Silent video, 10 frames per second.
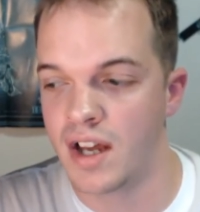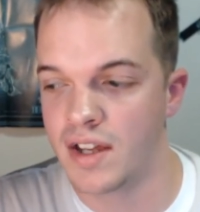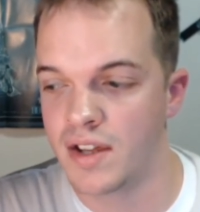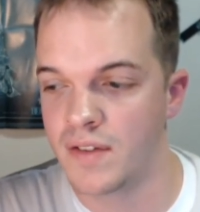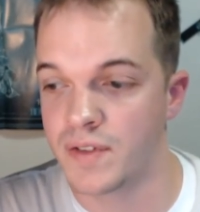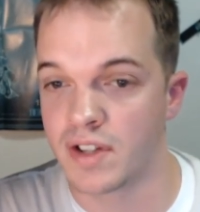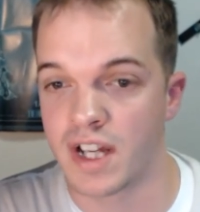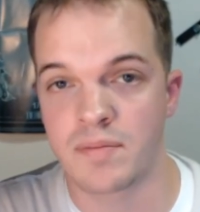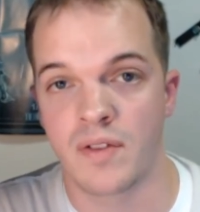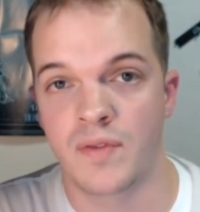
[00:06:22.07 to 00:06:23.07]
If you
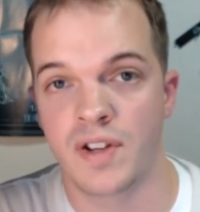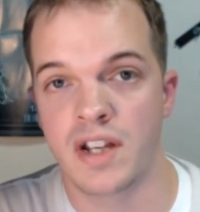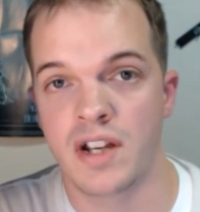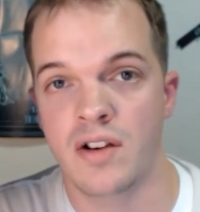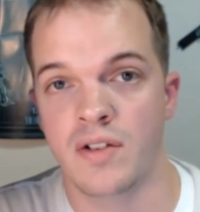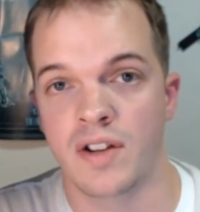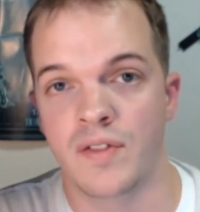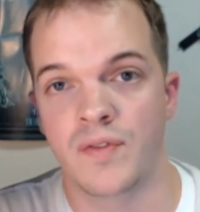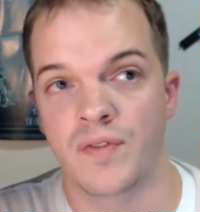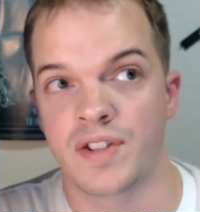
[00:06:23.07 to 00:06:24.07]
liked my video and
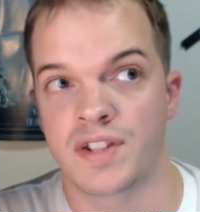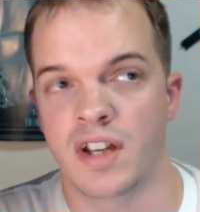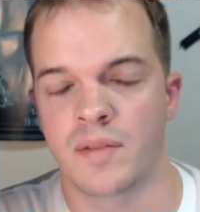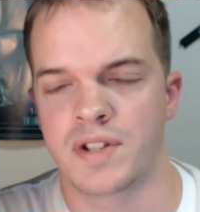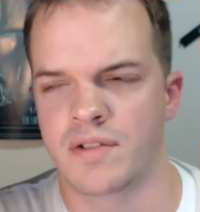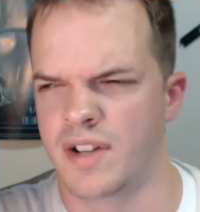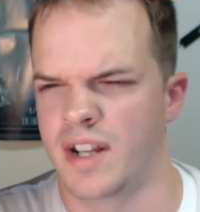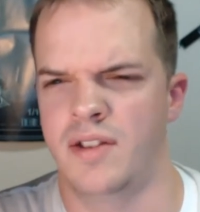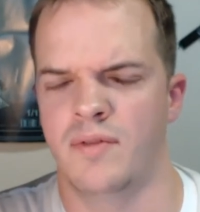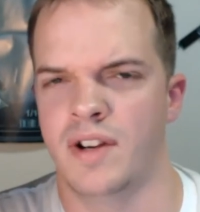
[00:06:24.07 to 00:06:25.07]
if this helped you in
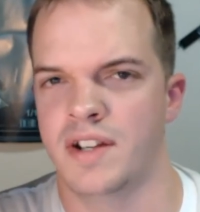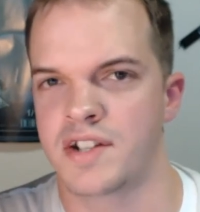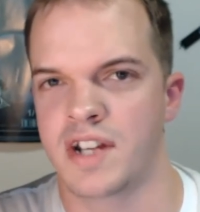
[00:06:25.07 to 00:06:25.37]
any way,